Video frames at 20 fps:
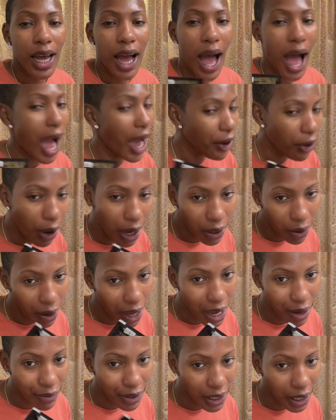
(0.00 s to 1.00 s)
I know I don't
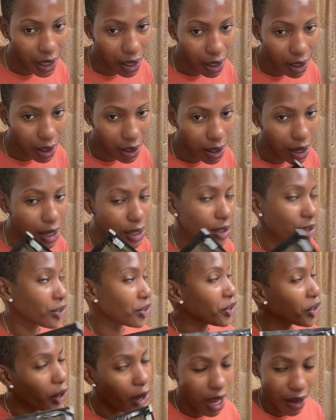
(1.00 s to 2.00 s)
have any hair.
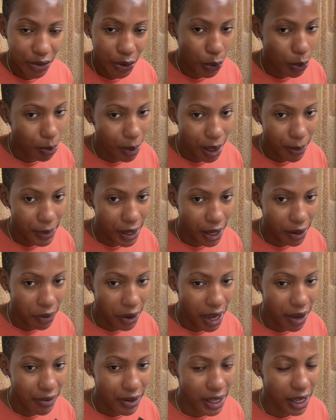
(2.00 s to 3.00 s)
You don't have to remind me I don't
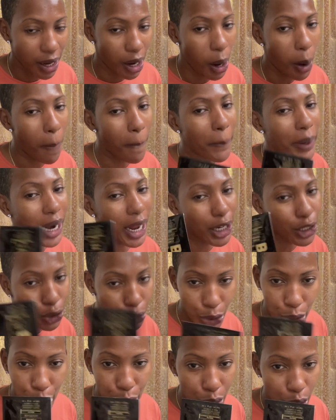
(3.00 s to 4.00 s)
have any hair, but I do
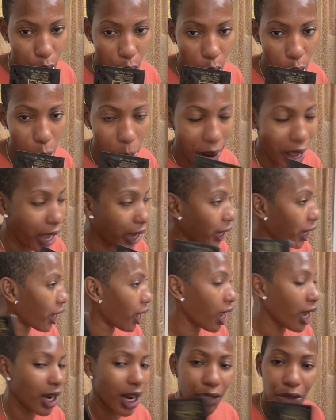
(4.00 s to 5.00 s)
use the whole pack
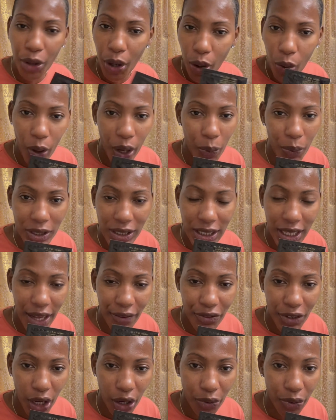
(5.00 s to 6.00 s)
and I throw away what's
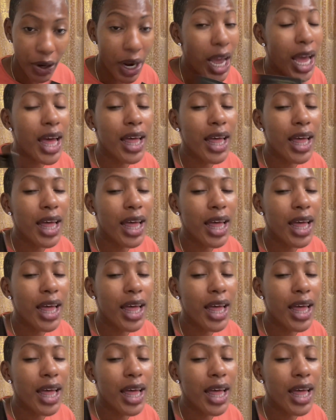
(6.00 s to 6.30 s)
left over.